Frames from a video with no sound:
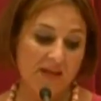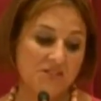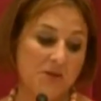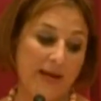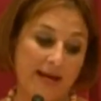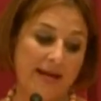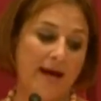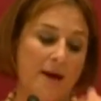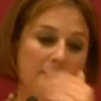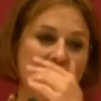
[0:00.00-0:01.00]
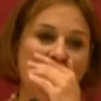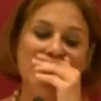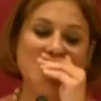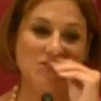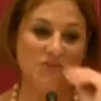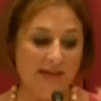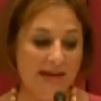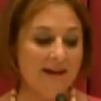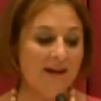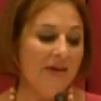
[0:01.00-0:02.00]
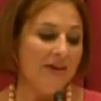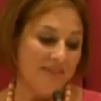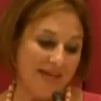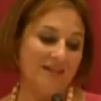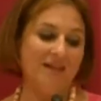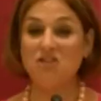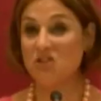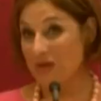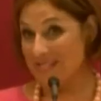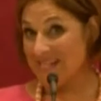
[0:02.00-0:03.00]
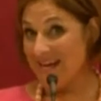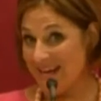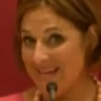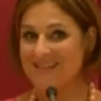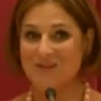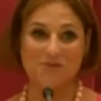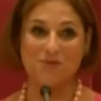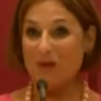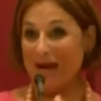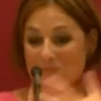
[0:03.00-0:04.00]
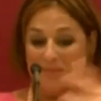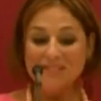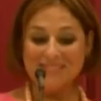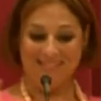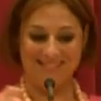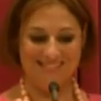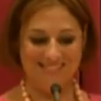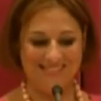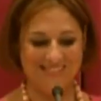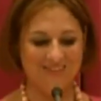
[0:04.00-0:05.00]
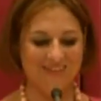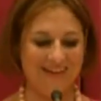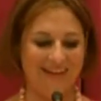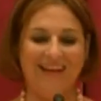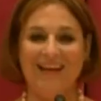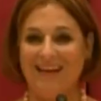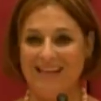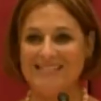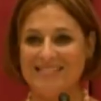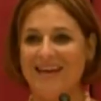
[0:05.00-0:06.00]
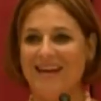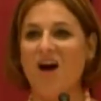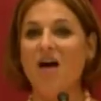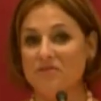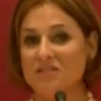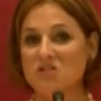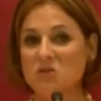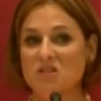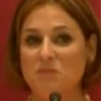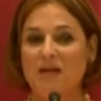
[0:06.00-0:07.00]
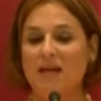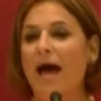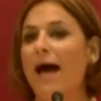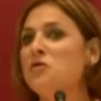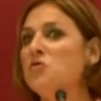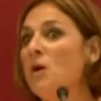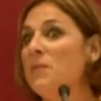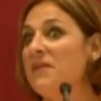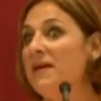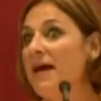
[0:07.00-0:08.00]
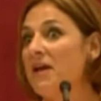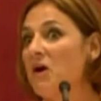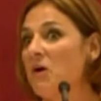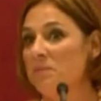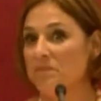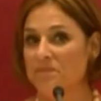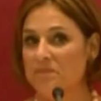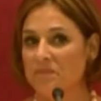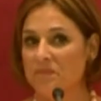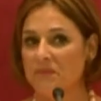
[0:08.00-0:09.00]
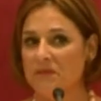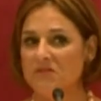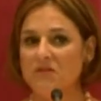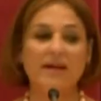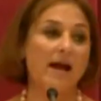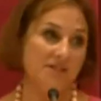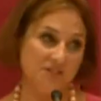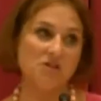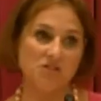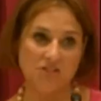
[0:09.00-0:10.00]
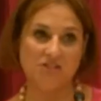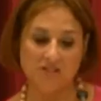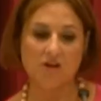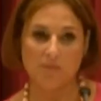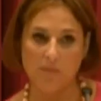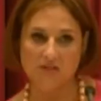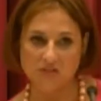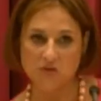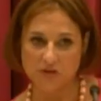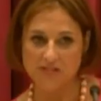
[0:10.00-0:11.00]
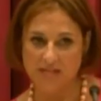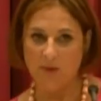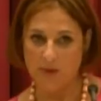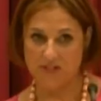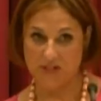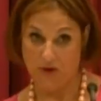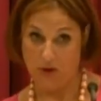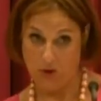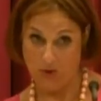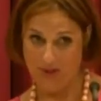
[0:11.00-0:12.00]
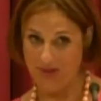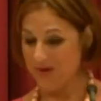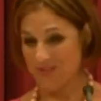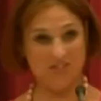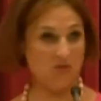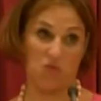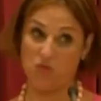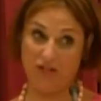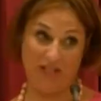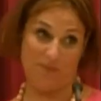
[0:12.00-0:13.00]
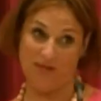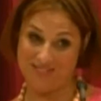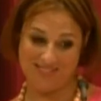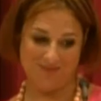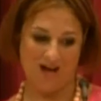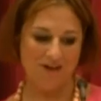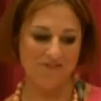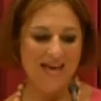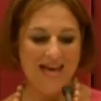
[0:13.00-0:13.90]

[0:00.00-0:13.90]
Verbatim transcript: So anyhow, okay, so then, then Choice Cut rambles into this story. He's like, all of his stories begin, I grew up in the ghetto. So then I start starting my stories that way too. Just really pissed him off.